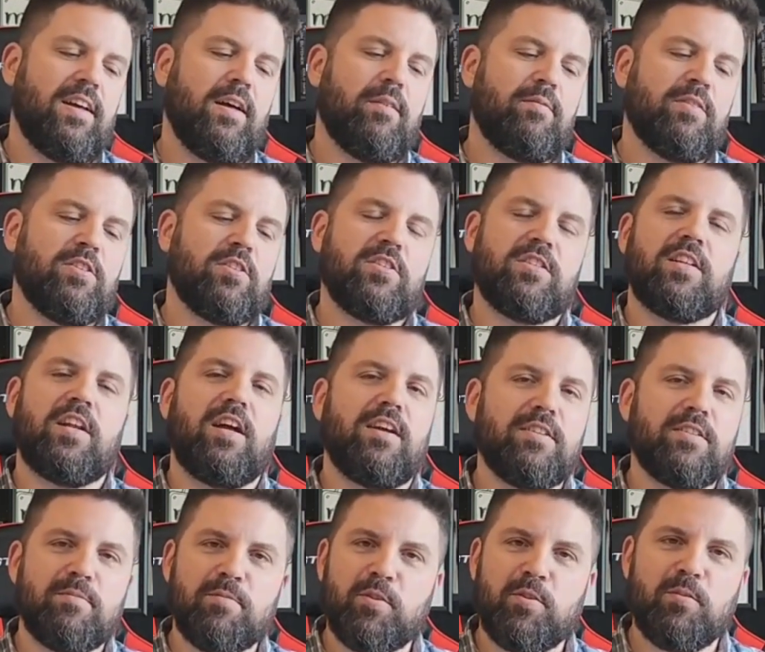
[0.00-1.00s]
Just an
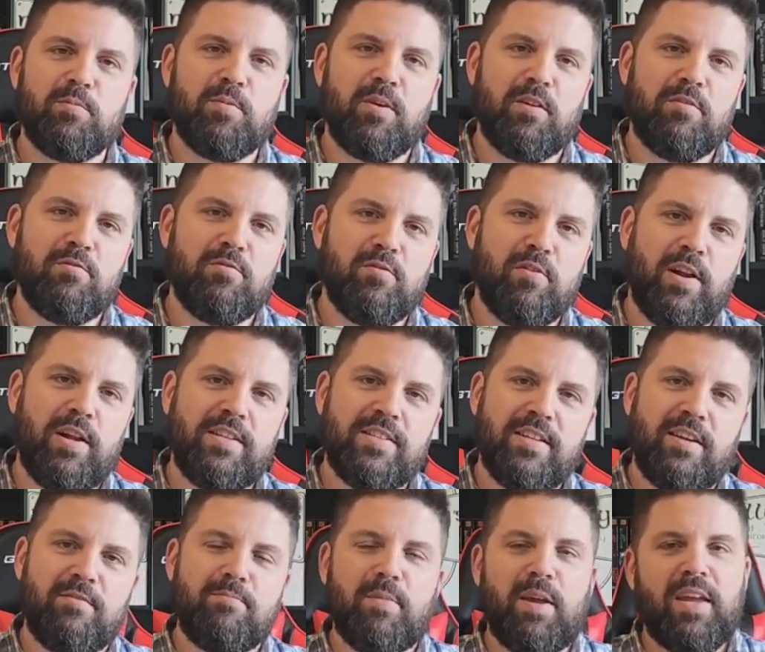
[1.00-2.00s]
awesome group of friends
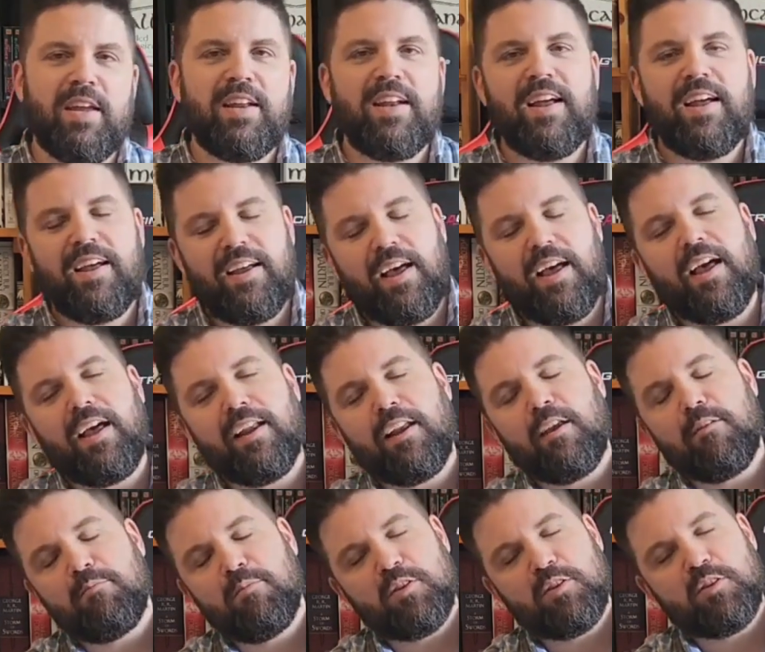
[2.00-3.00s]
I've made on
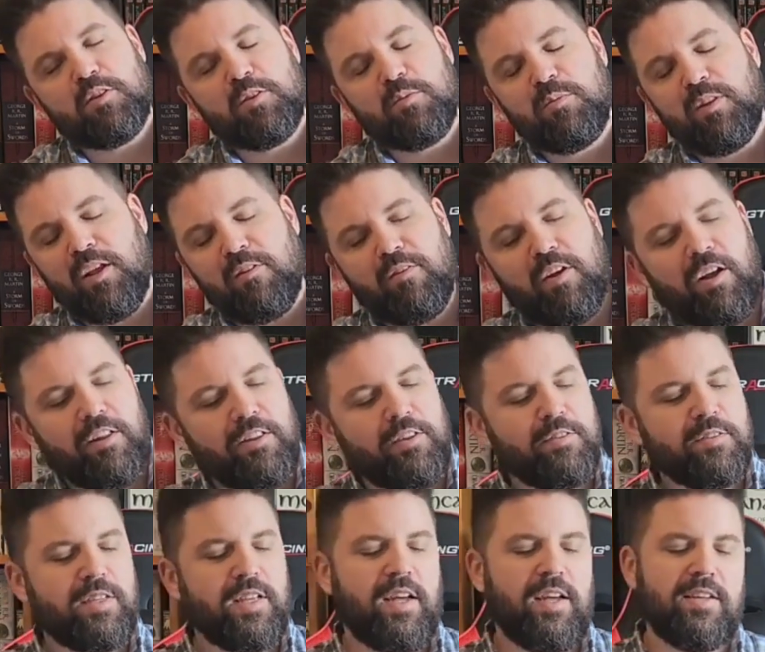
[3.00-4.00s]
BookTube. Love all
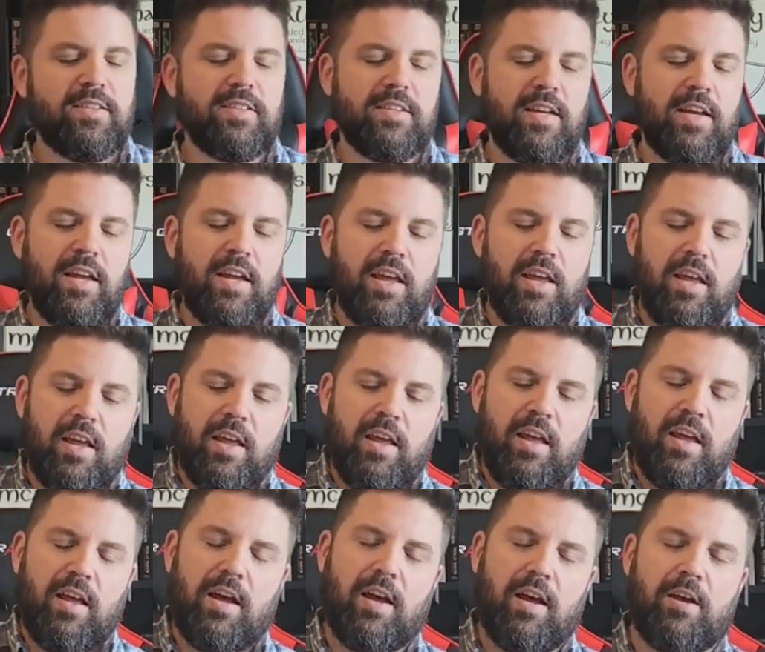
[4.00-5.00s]
those guys.
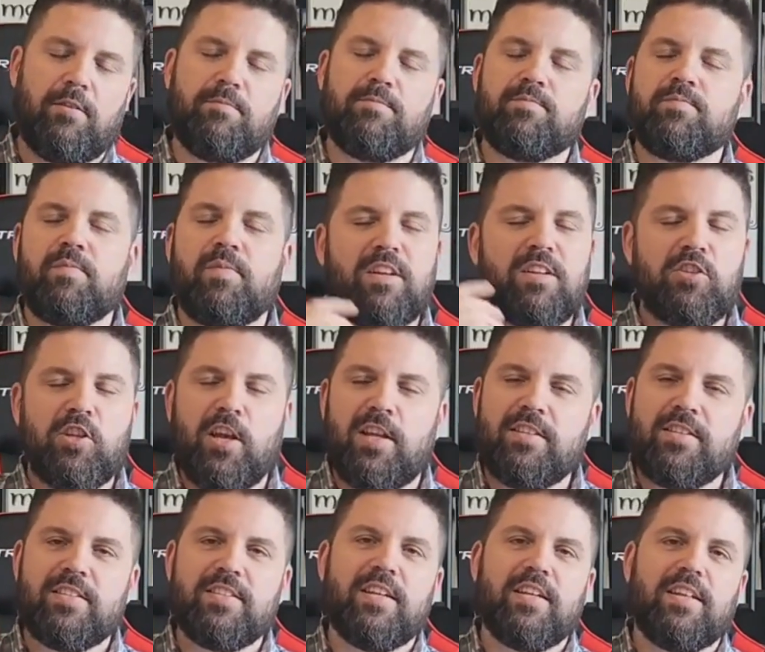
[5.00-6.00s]

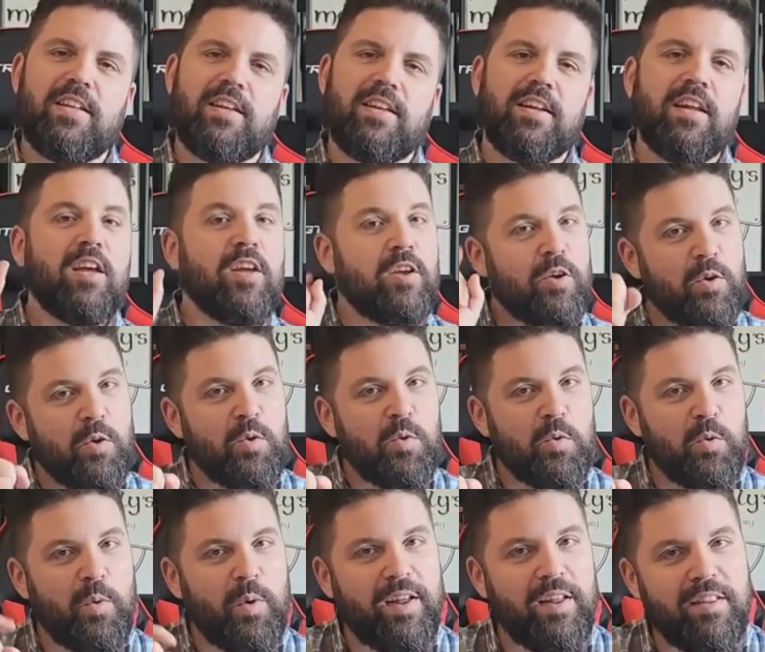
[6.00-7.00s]
Chance Dillon,
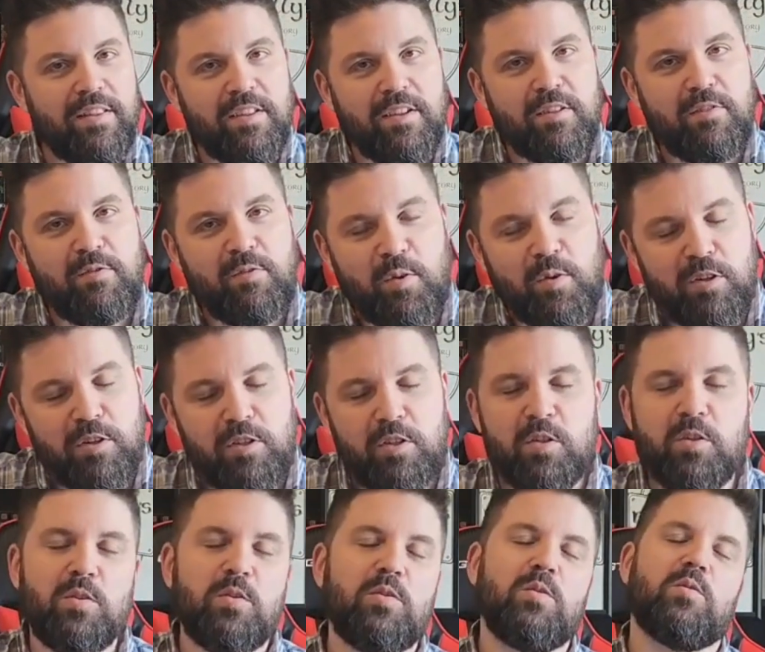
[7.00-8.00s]
who look forward
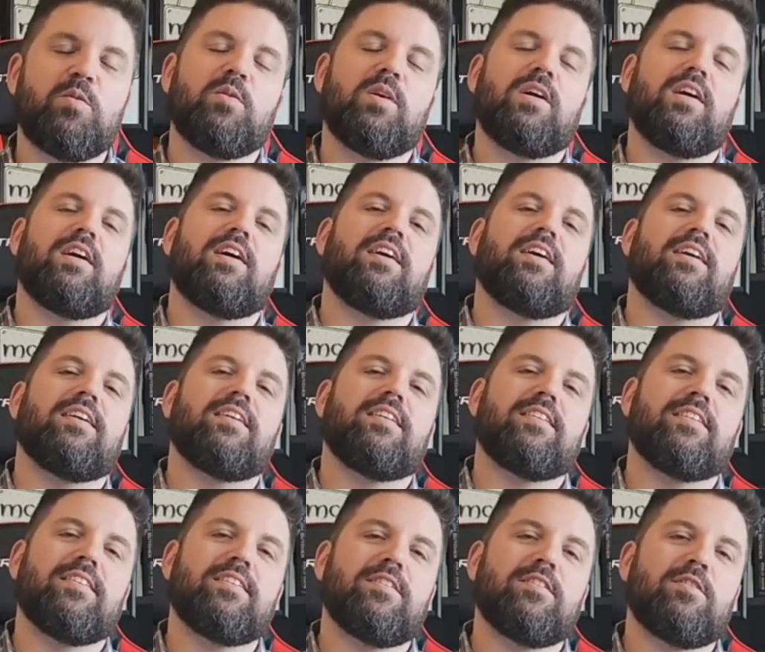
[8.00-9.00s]
to a
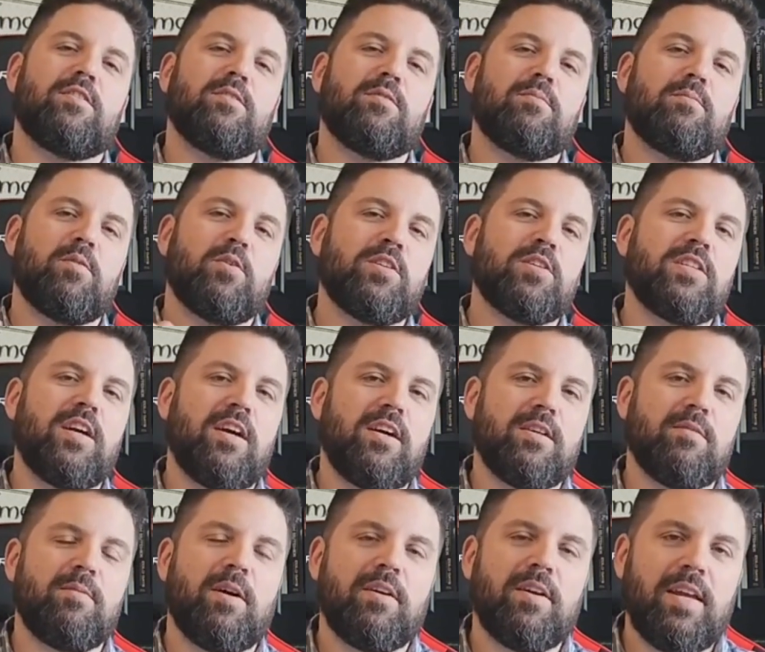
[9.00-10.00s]
little more talk
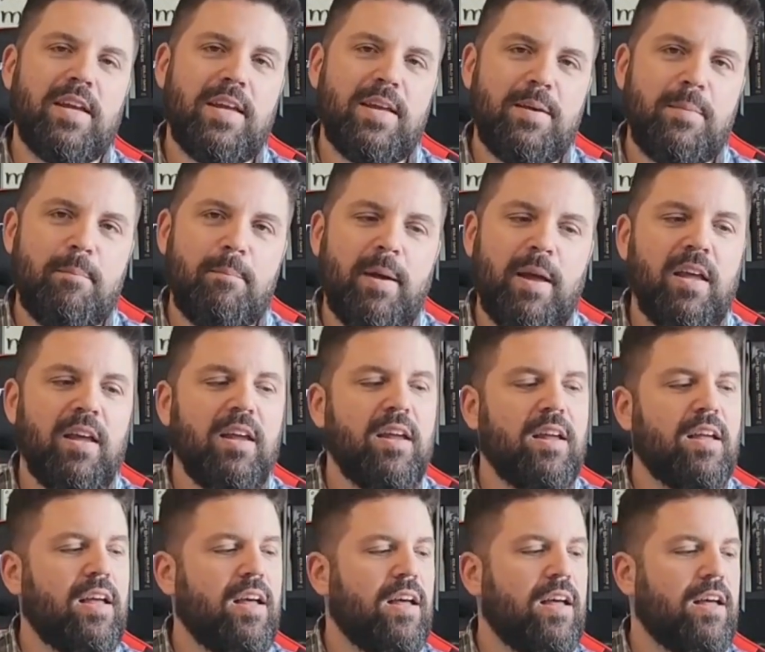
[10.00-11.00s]
about him
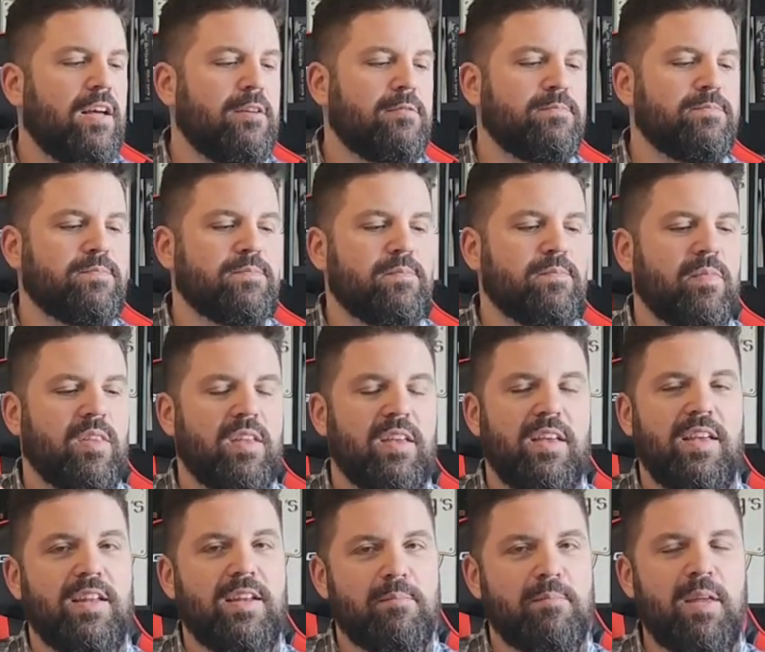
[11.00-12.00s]

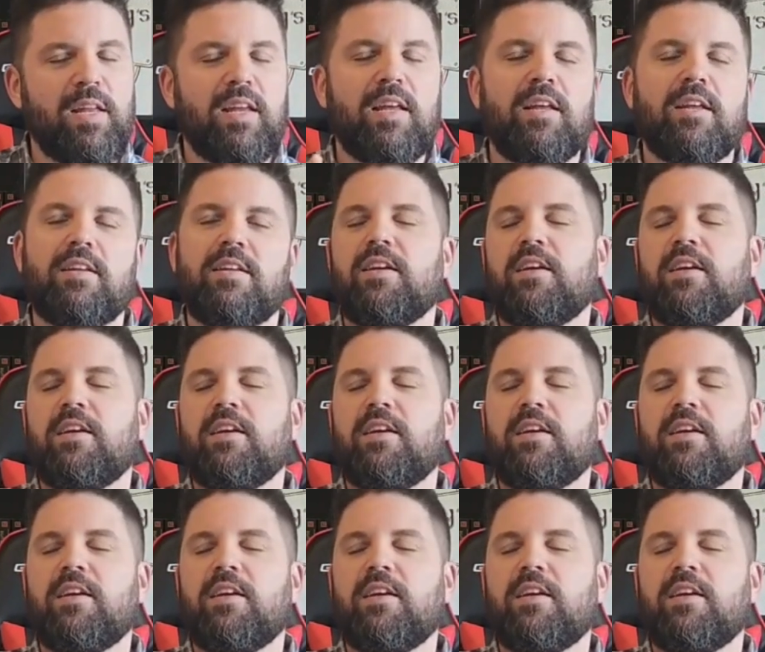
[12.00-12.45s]
in a minute.